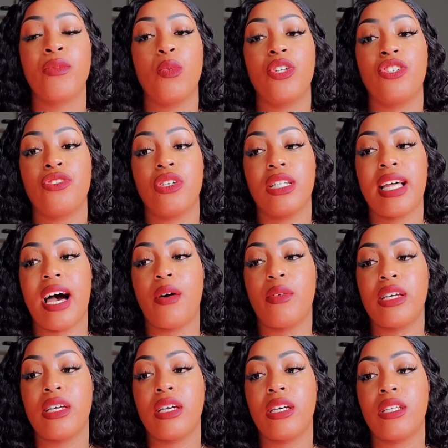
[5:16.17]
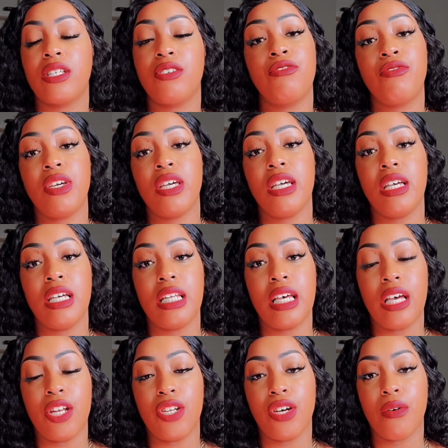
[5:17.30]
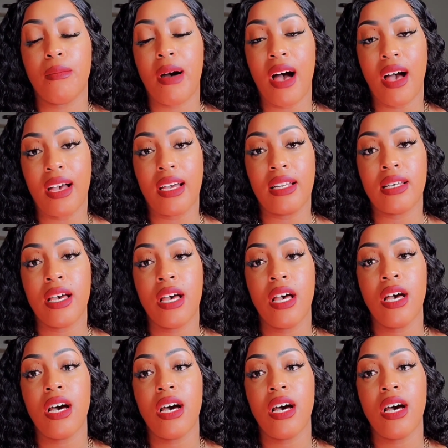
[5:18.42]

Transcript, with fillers: what you're allowing to feed in your mind.